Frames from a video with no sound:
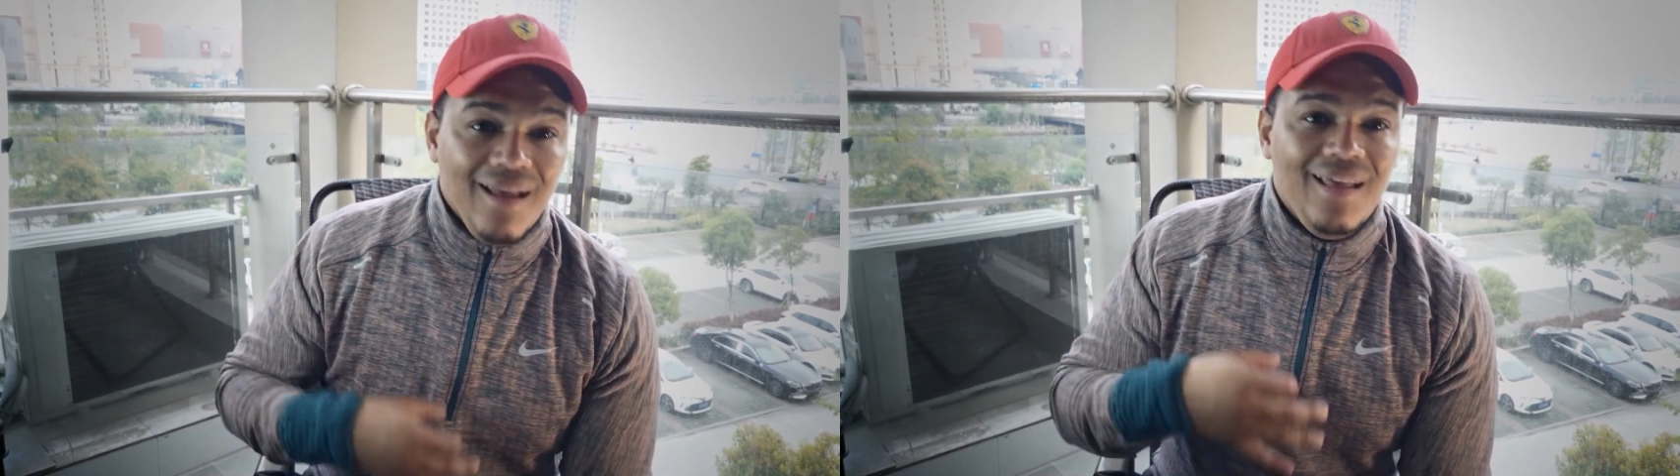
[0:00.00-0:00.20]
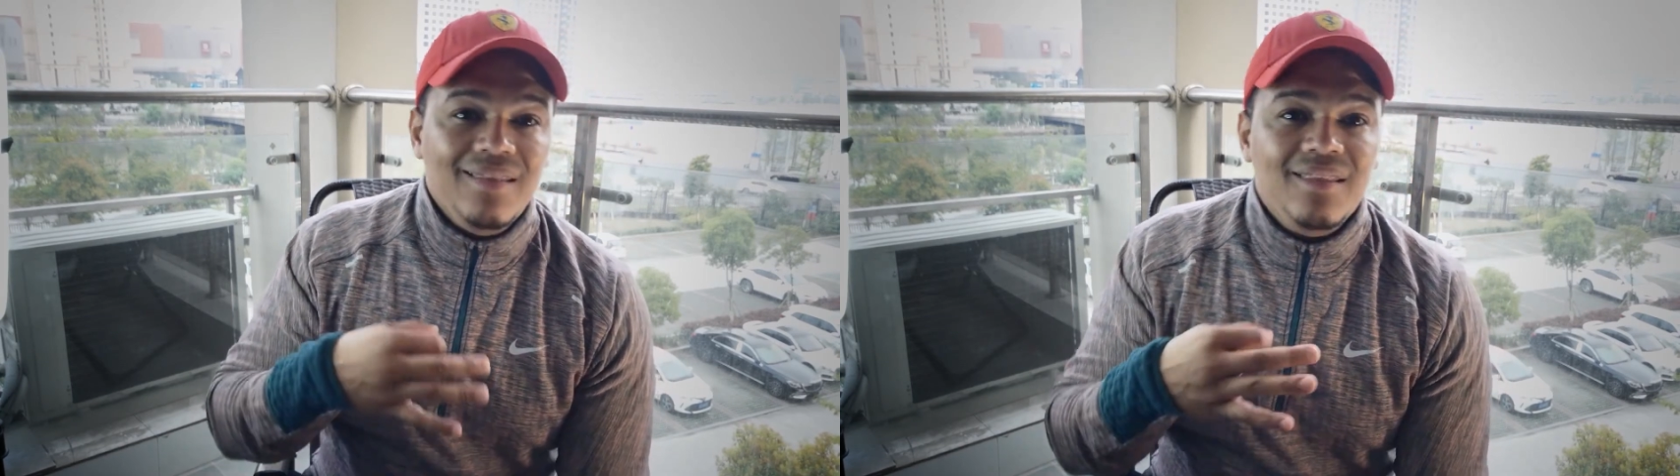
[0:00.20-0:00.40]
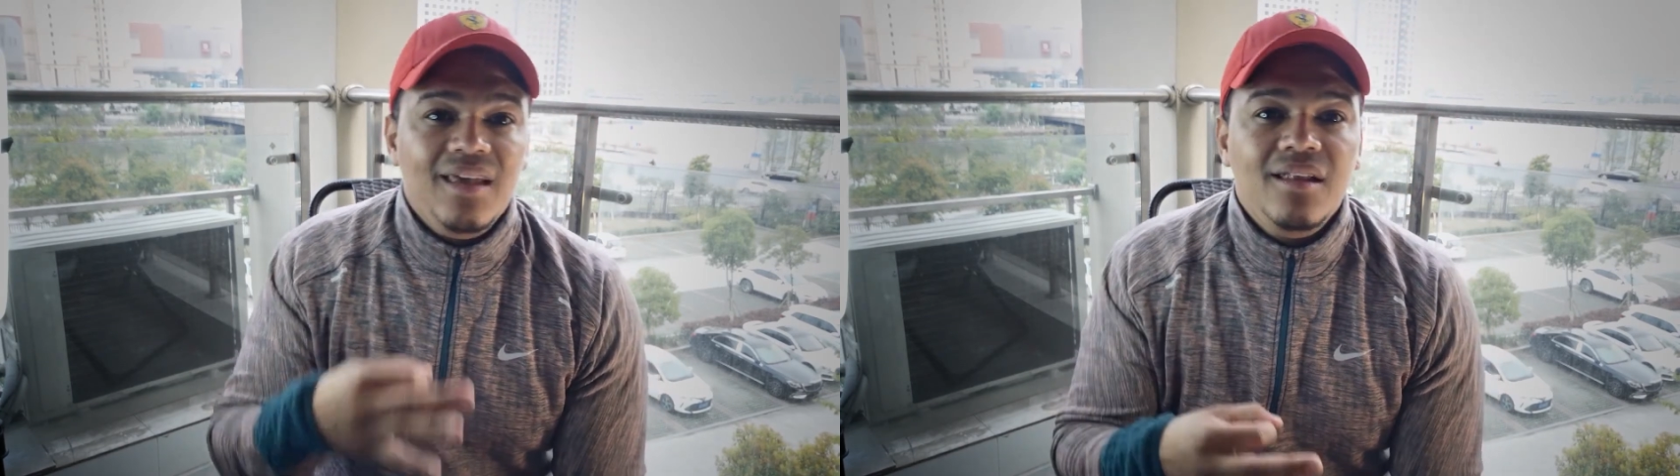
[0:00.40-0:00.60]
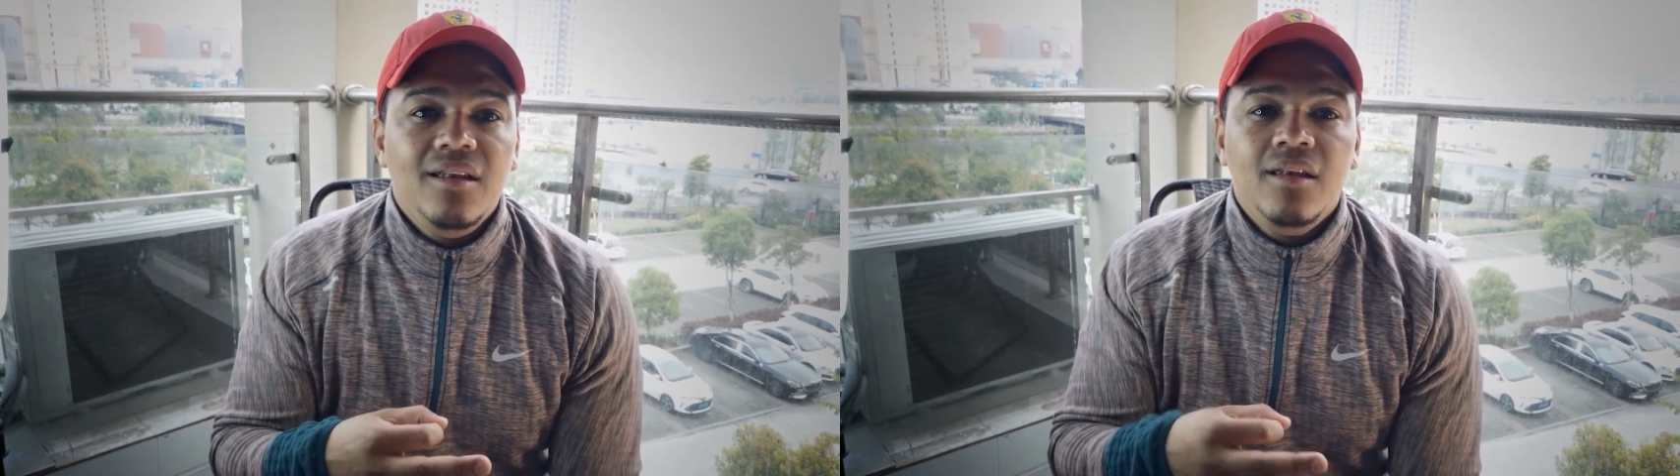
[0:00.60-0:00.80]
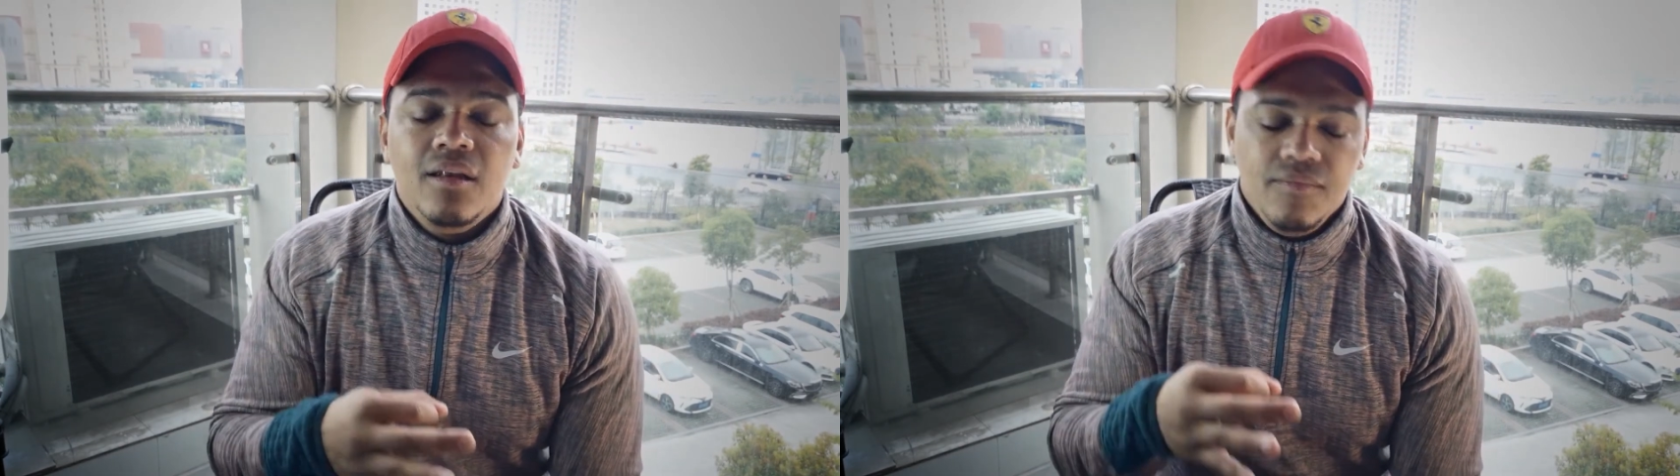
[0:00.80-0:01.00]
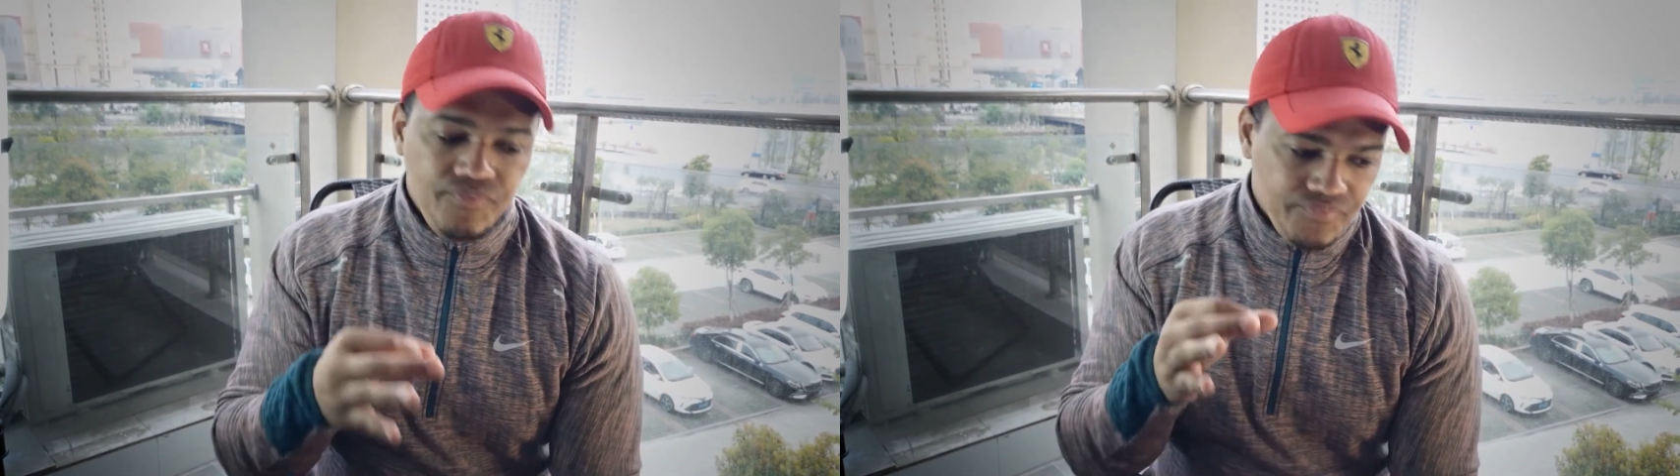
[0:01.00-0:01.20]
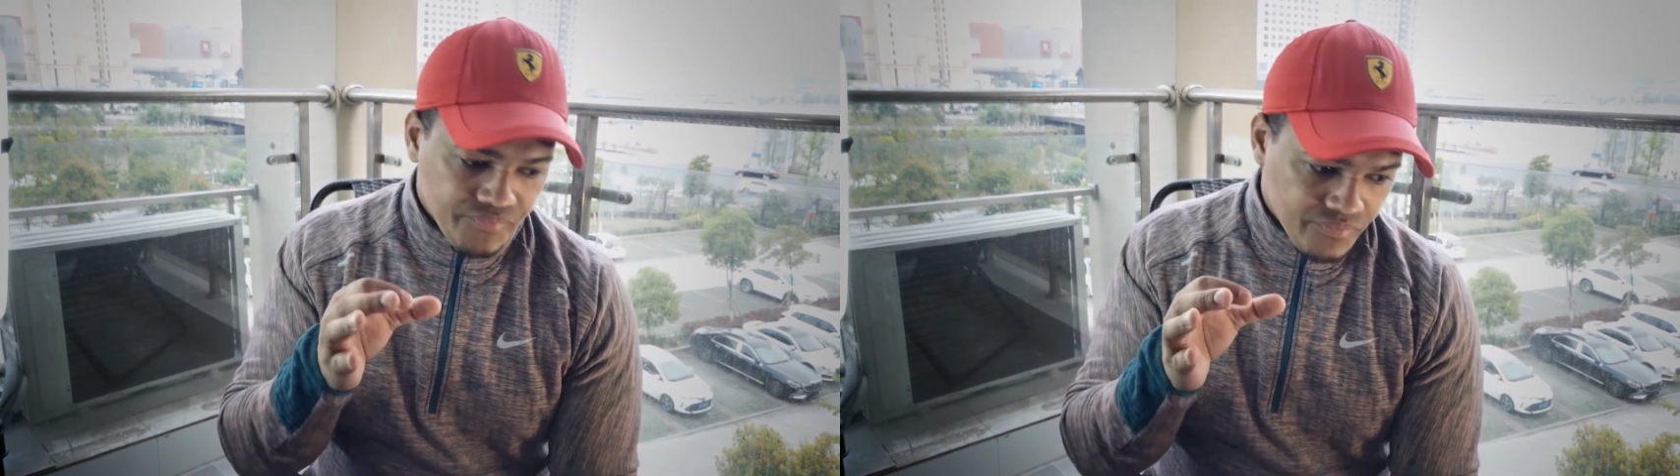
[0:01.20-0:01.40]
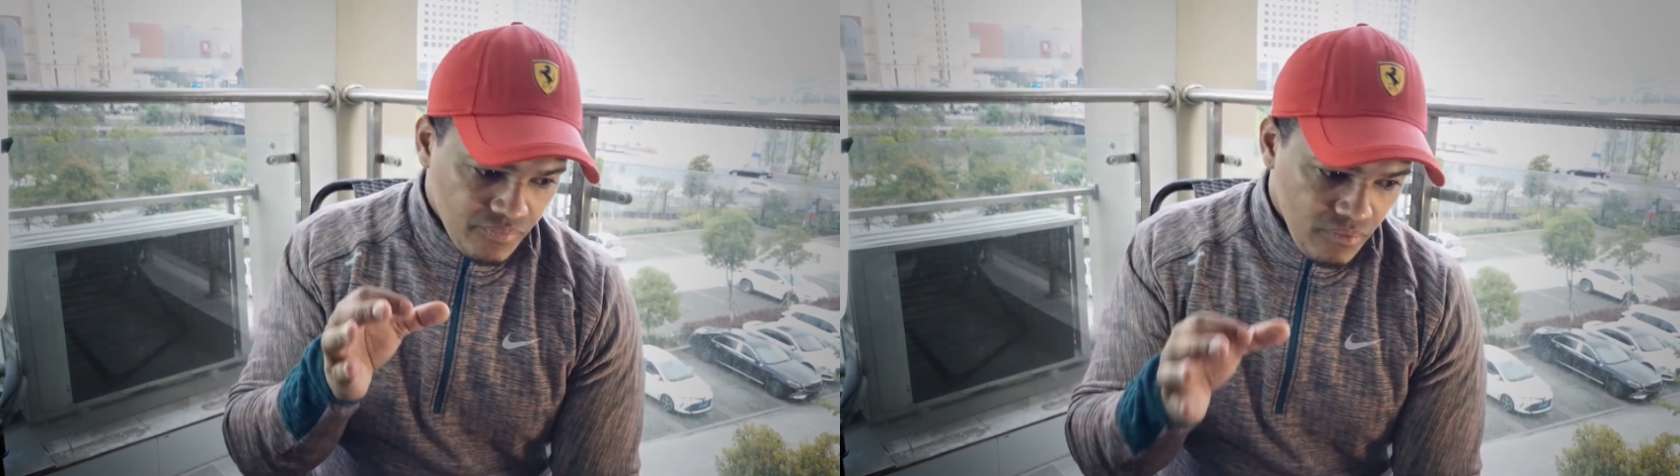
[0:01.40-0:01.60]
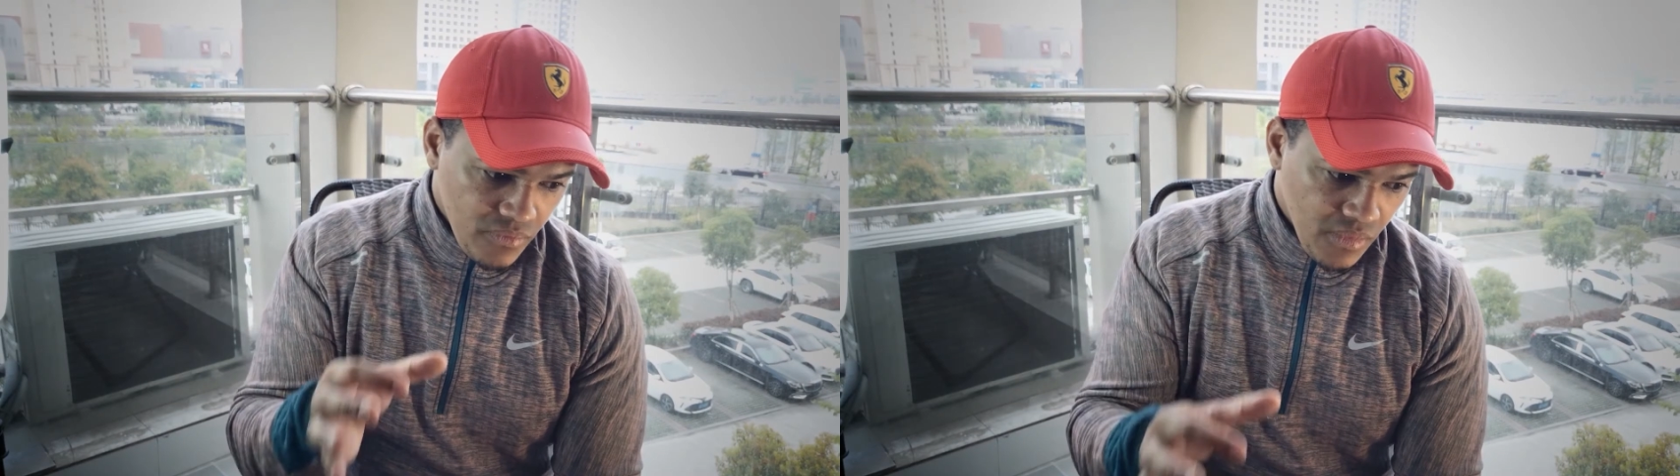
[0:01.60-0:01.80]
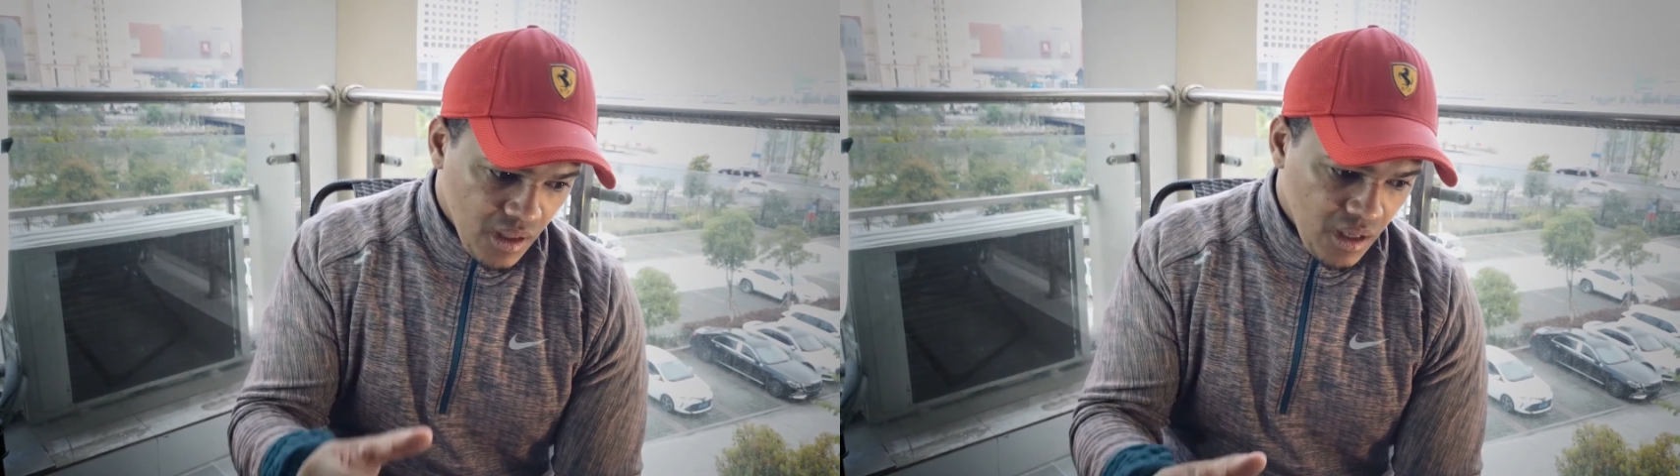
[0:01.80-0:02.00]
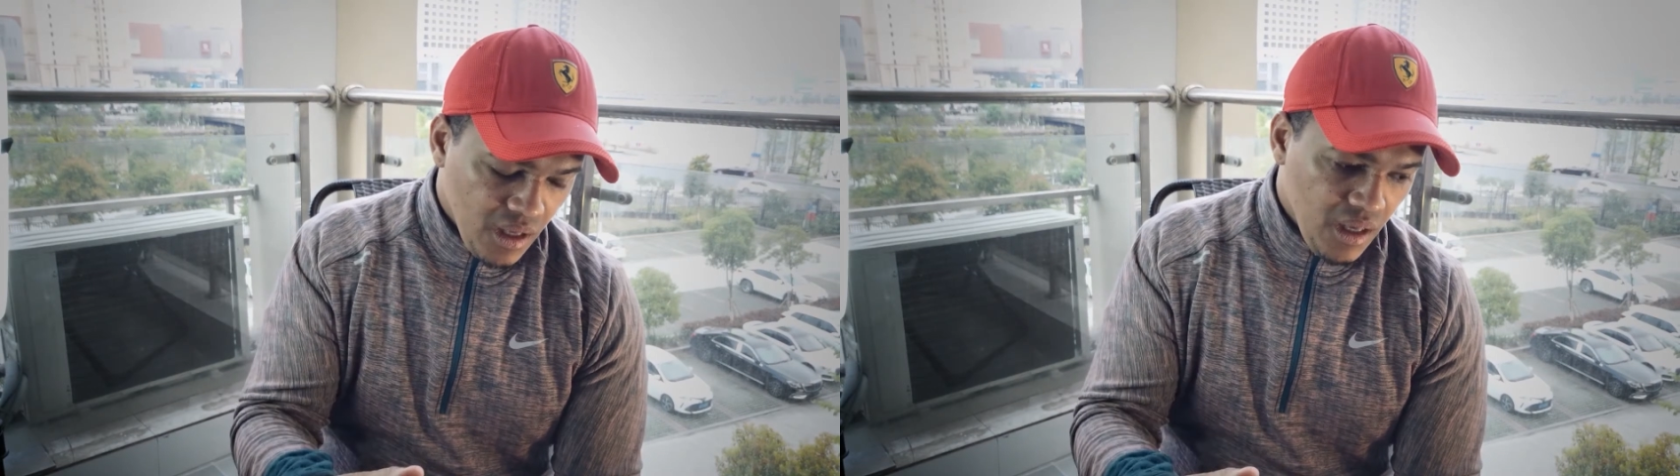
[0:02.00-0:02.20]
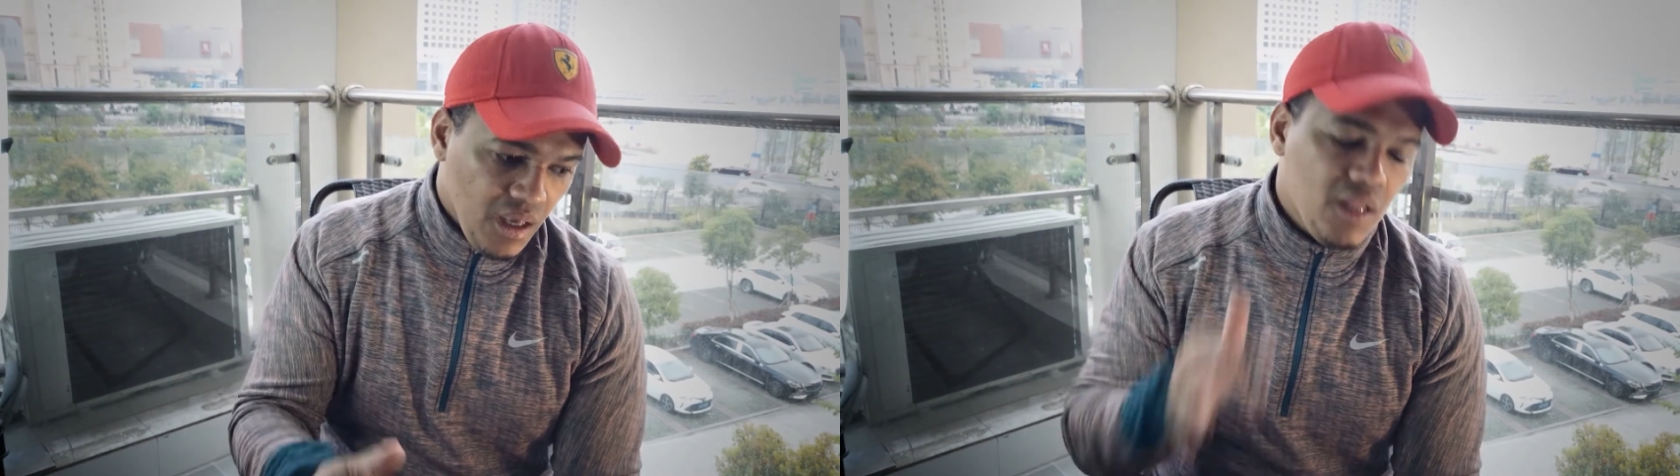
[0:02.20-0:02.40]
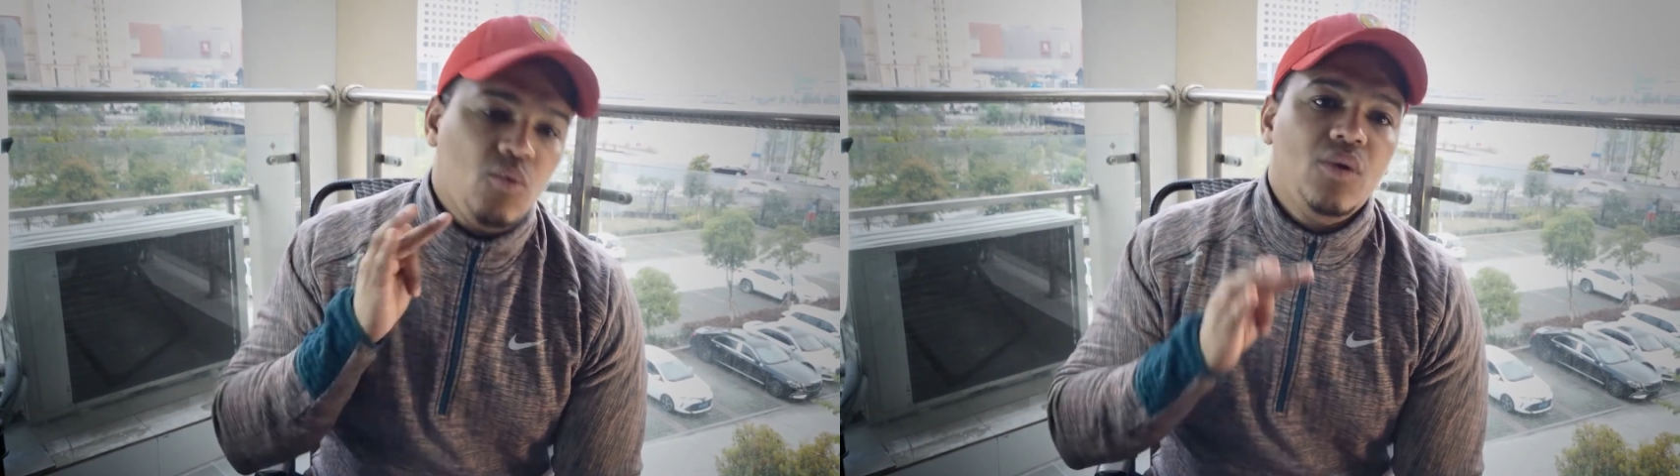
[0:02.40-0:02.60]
And then it